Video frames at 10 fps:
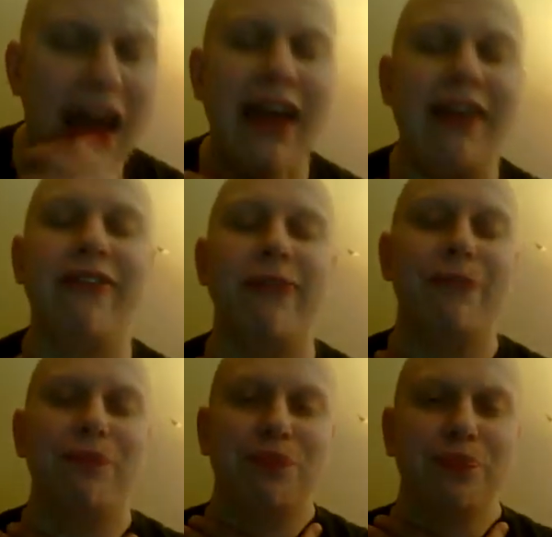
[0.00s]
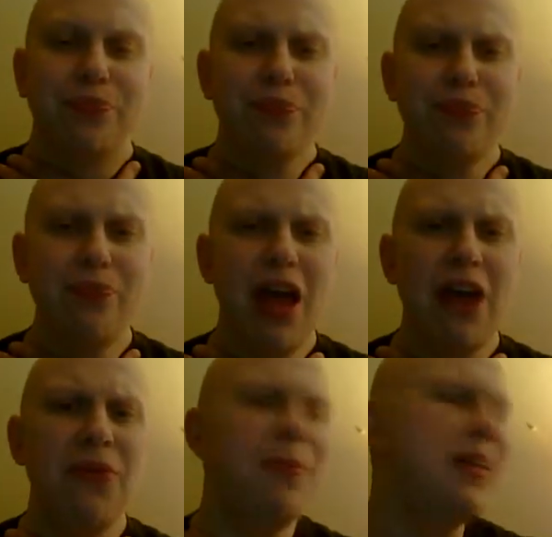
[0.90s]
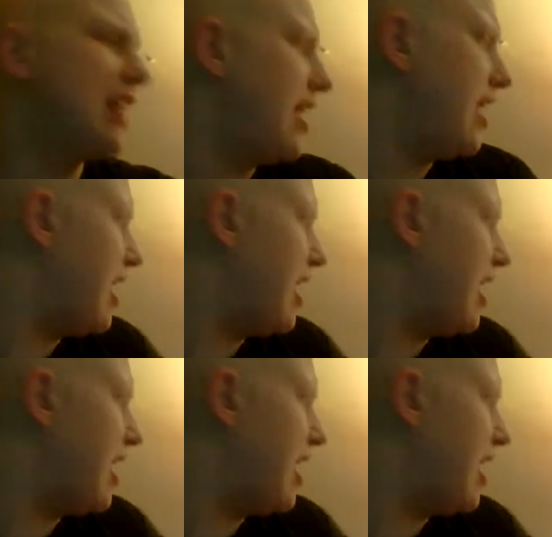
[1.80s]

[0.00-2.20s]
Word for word: and I will be done.